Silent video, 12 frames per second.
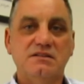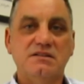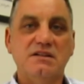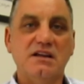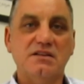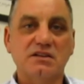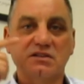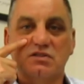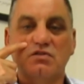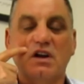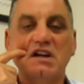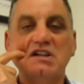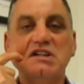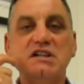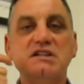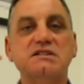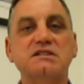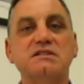Tick the
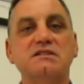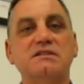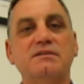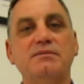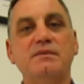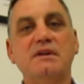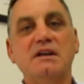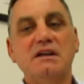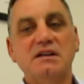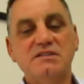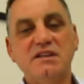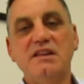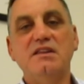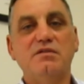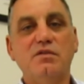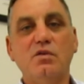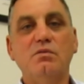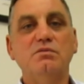strategies, send the
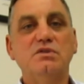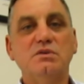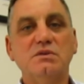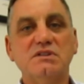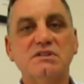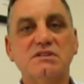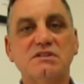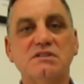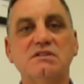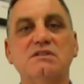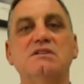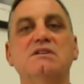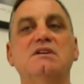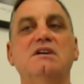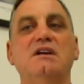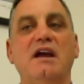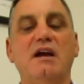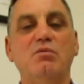form to us,
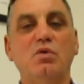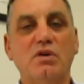and